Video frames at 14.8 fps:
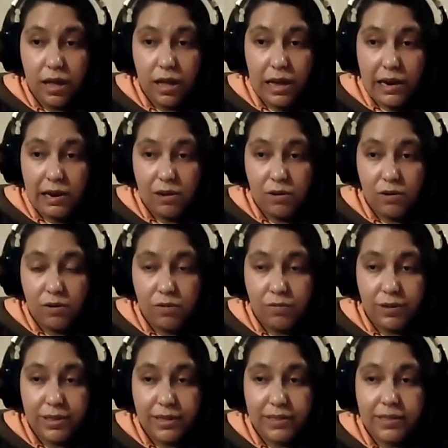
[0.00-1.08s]
along
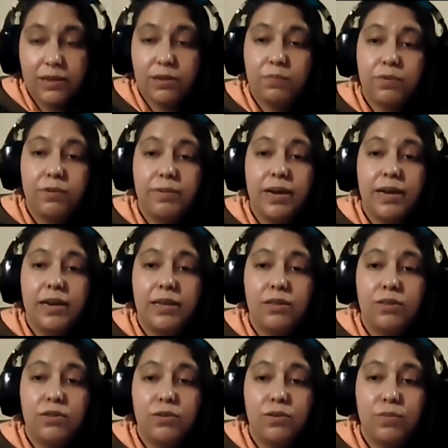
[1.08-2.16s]
with the text provided
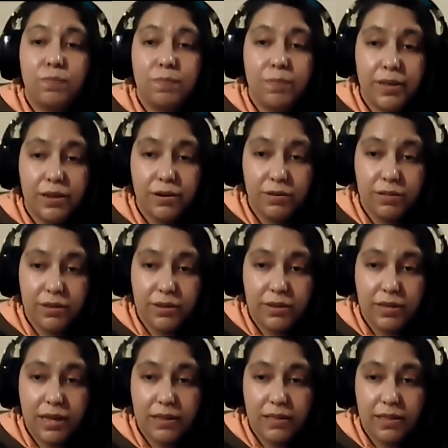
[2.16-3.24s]
to better
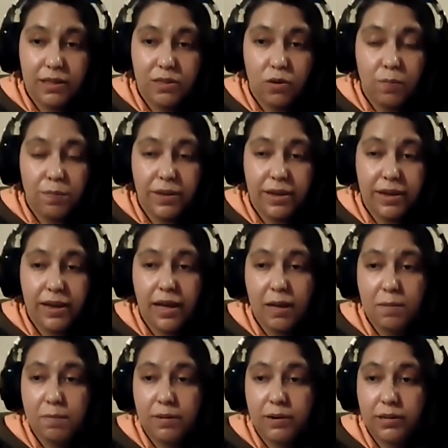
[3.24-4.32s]
understand the topic
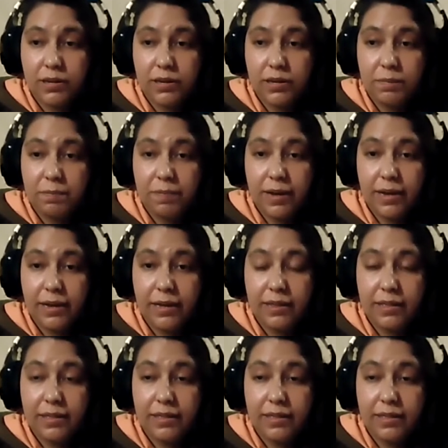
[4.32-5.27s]
and participate